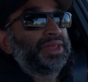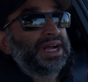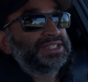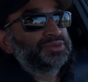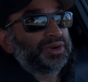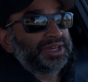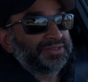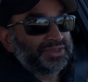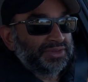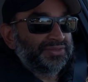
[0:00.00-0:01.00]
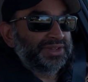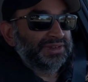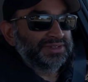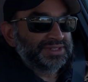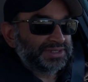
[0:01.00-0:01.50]
that's why the fuel
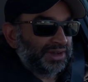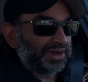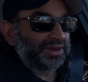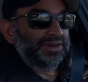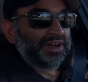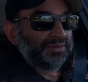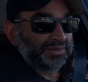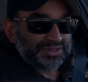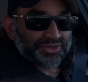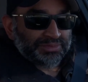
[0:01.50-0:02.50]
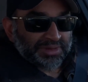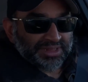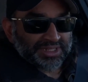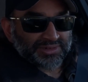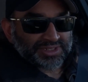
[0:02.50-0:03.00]
figures are almost 3
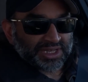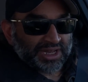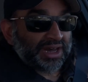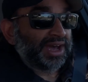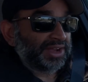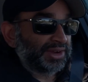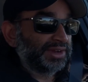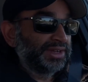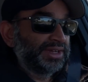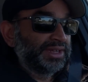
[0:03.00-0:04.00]
liters higher